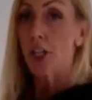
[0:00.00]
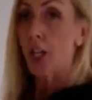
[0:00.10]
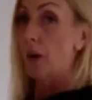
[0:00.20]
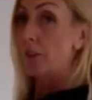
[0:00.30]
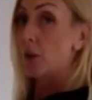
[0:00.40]

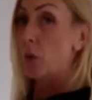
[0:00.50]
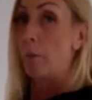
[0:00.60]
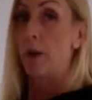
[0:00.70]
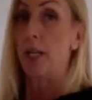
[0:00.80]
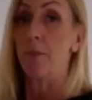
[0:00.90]
So if you
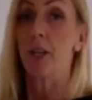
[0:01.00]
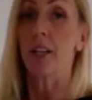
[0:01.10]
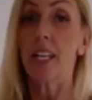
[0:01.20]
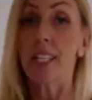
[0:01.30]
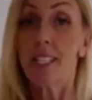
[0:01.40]
are
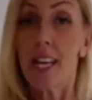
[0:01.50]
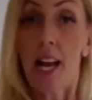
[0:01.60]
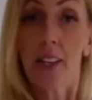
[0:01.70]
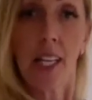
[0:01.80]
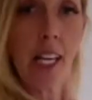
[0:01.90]
permanently
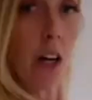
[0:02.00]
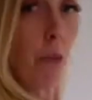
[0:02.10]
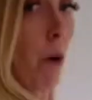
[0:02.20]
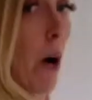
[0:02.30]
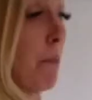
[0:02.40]
standing in an
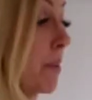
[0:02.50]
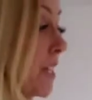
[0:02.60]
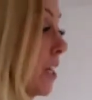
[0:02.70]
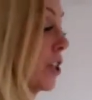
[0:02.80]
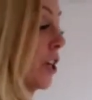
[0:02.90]
upright
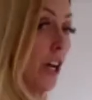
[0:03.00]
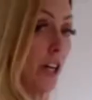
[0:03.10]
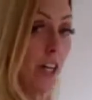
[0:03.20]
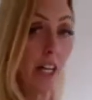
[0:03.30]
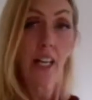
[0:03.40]

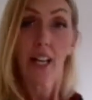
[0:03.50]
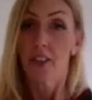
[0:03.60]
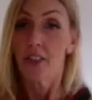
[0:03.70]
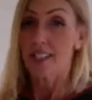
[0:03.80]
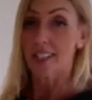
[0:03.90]
position,
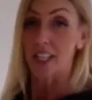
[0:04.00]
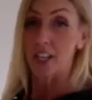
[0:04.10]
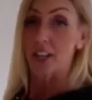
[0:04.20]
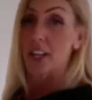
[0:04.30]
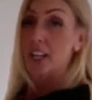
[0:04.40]
that's going
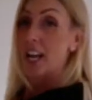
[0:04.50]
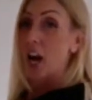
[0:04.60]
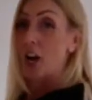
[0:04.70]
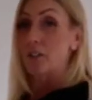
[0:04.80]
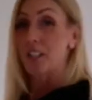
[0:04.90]
to,
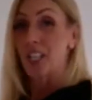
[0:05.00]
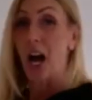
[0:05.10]
over